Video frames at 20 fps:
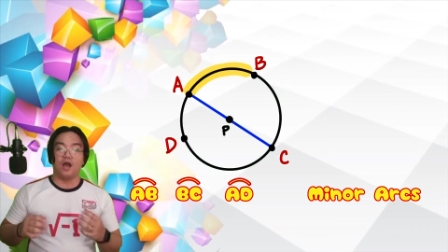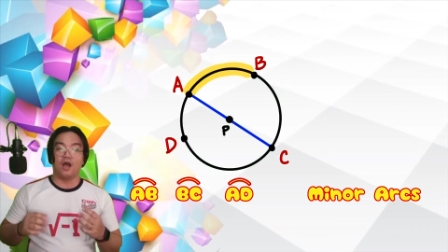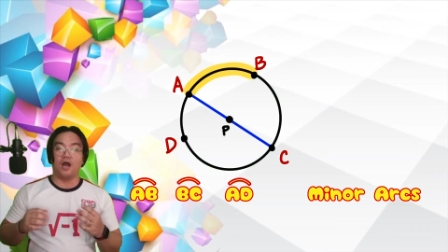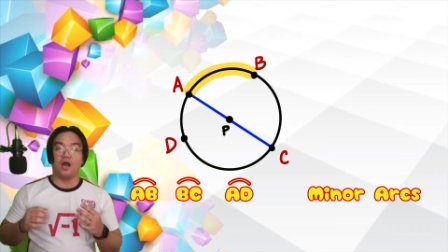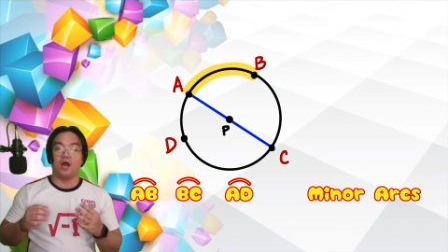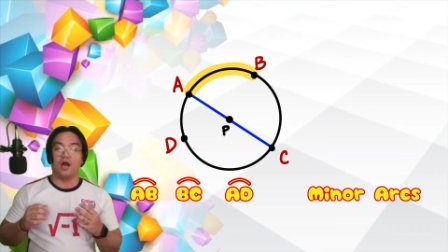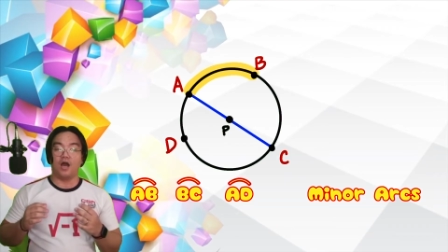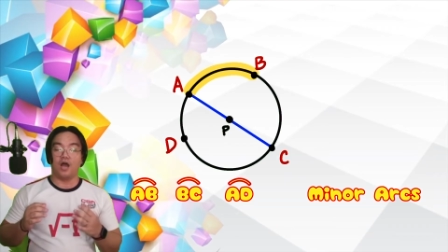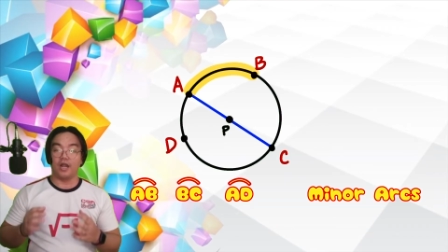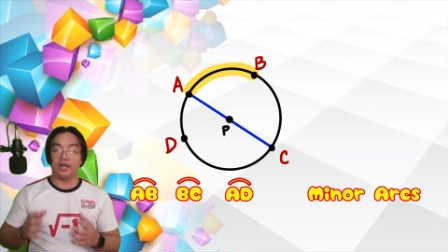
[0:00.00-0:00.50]

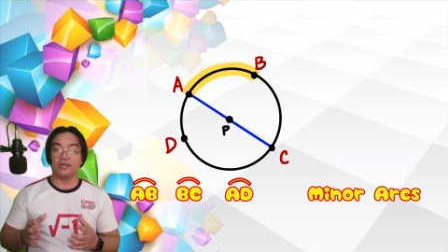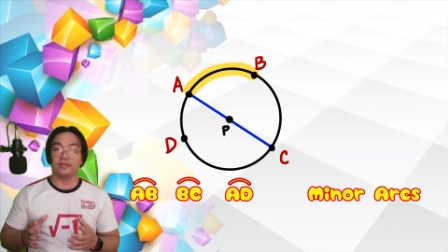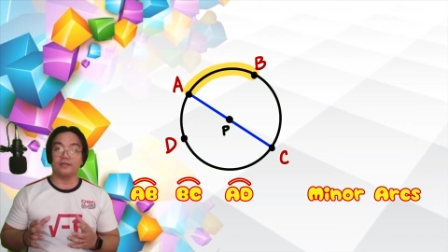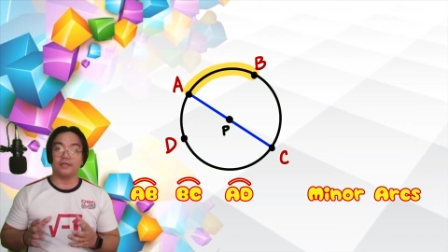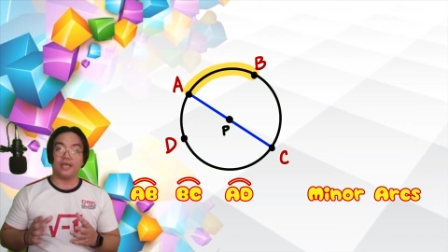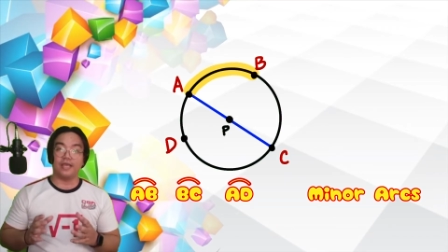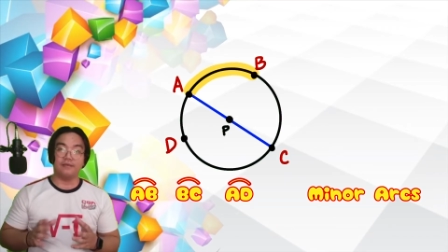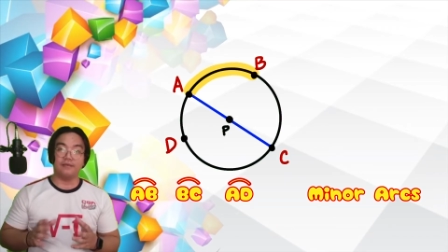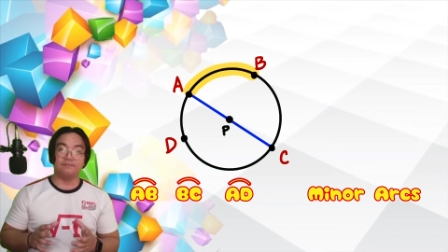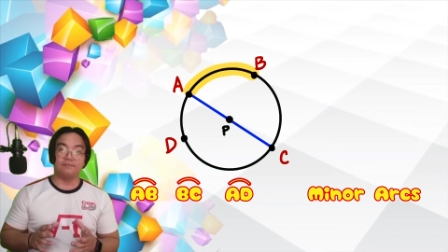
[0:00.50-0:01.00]
arc
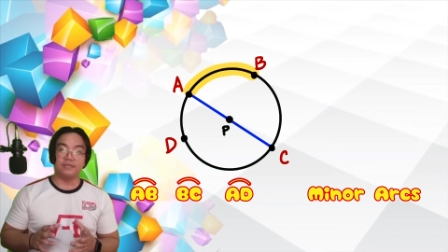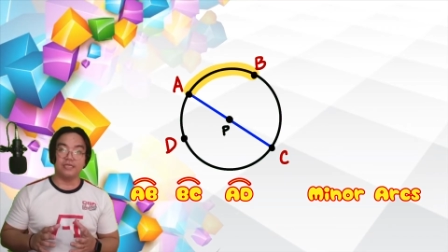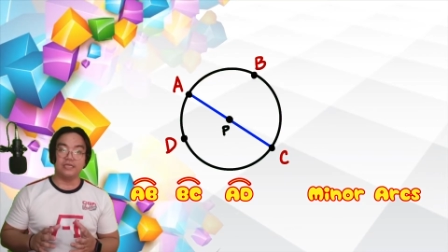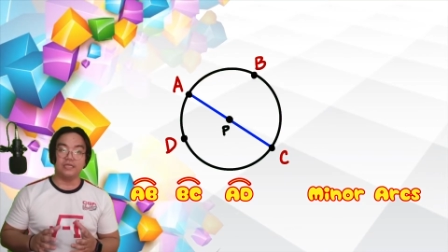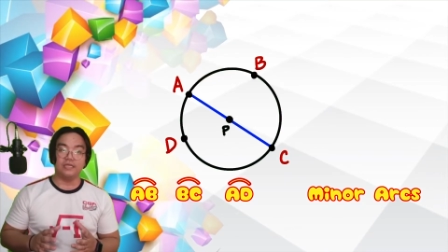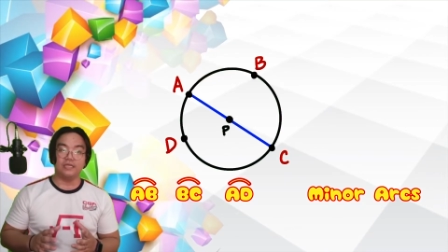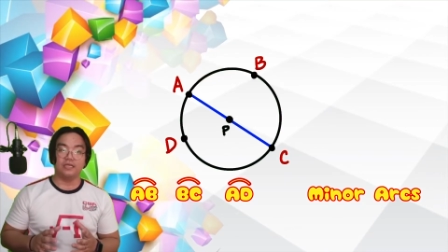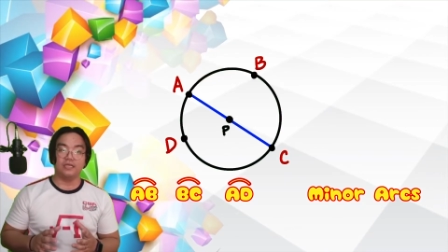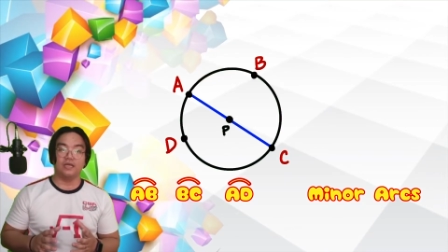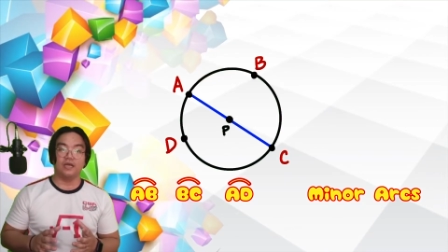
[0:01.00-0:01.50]
A B,
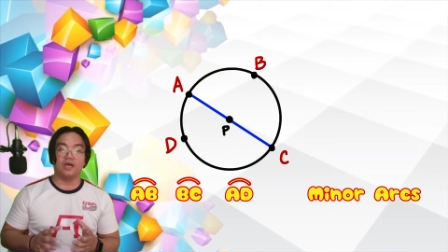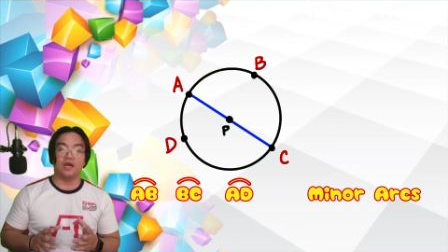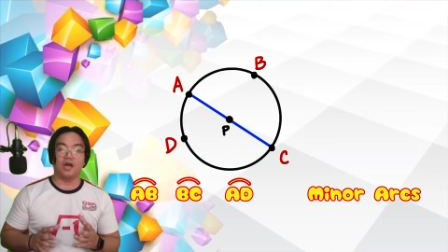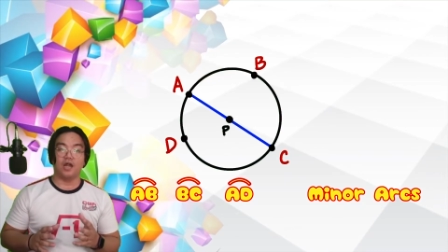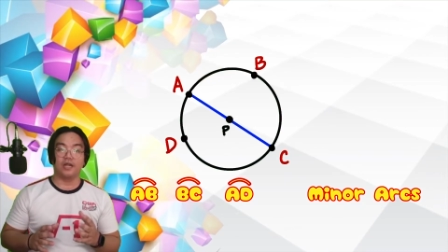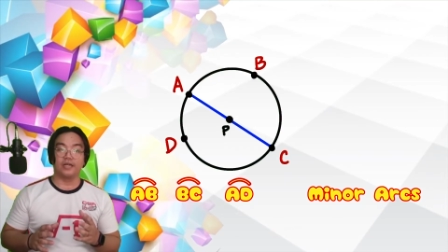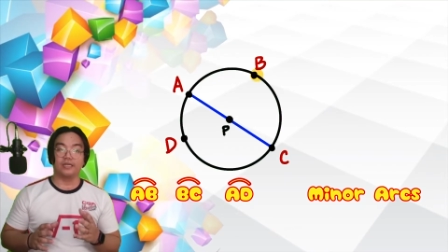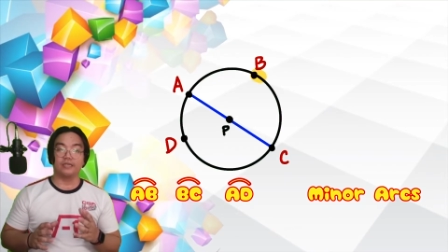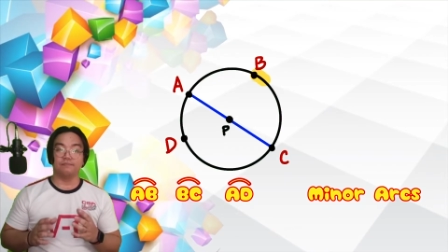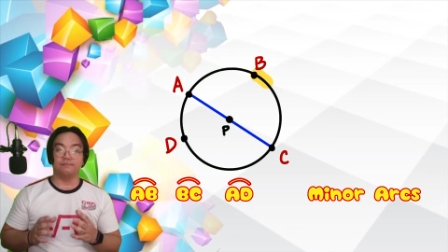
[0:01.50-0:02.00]

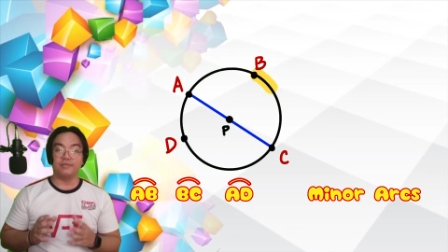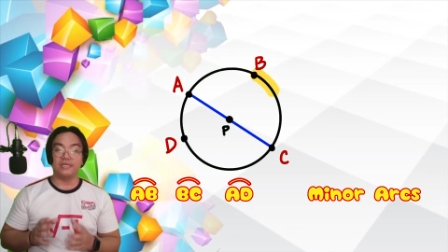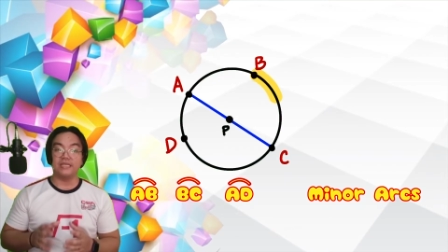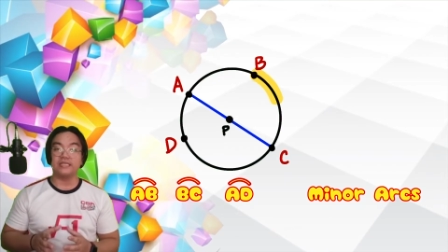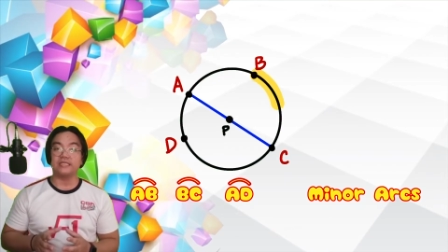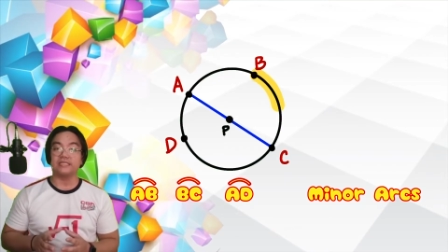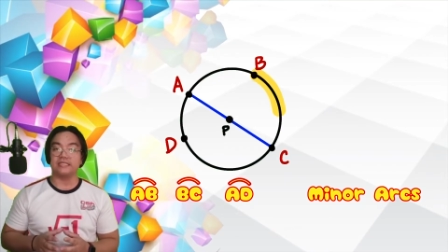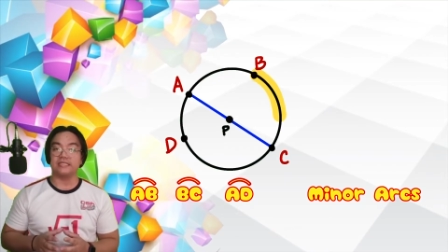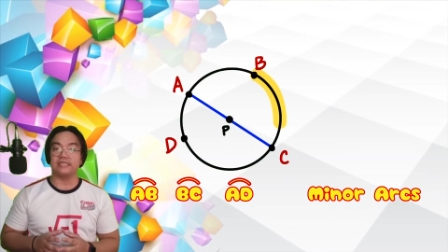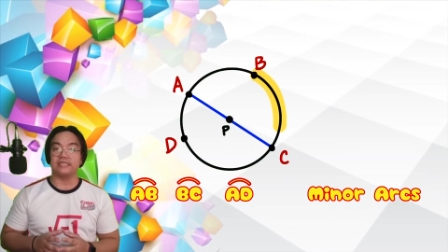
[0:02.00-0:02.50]
arc B
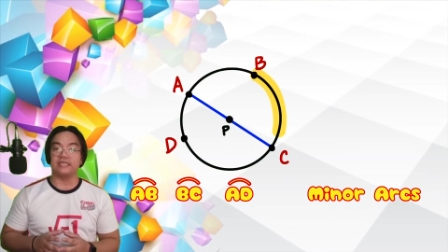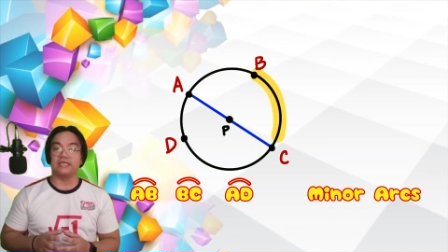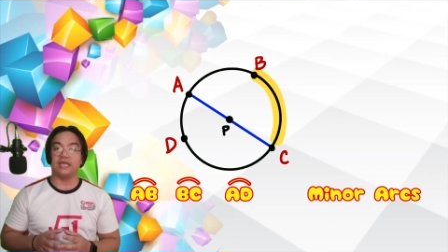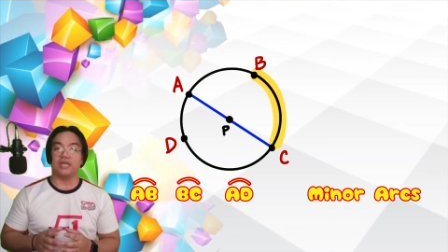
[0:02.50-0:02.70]
C,